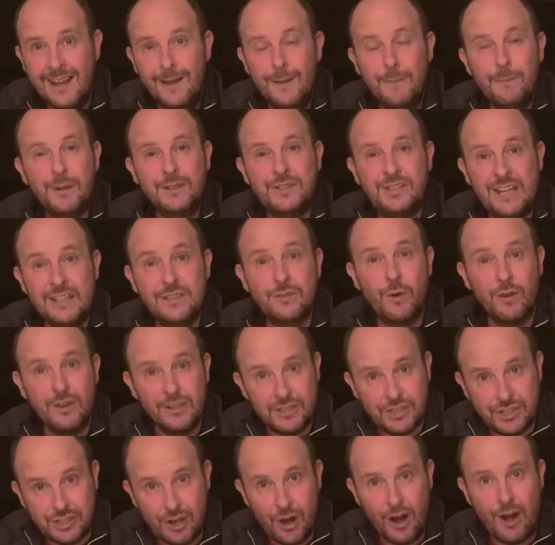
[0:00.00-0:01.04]
but she's going to
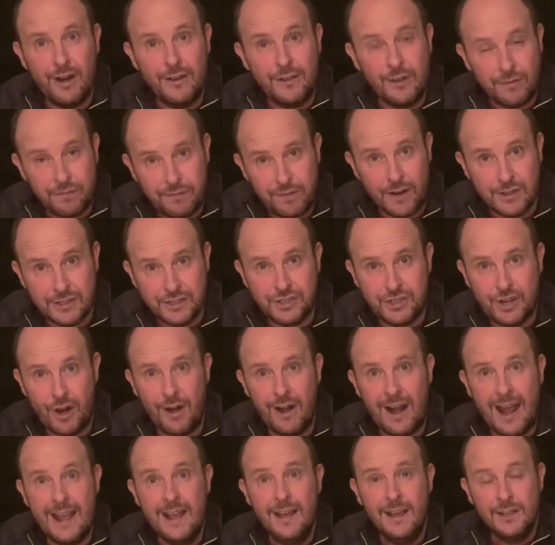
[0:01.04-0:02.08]
share in the first
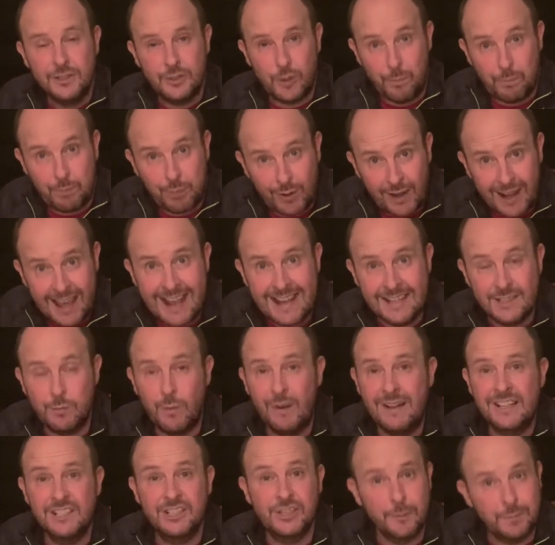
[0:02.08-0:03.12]
journey. So please, will
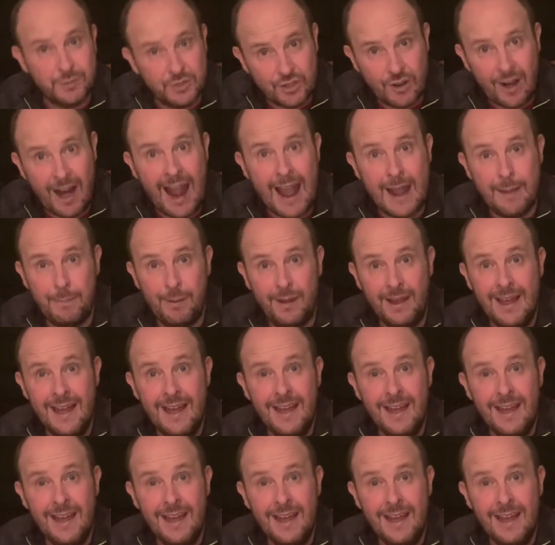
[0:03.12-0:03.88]
you subscribe?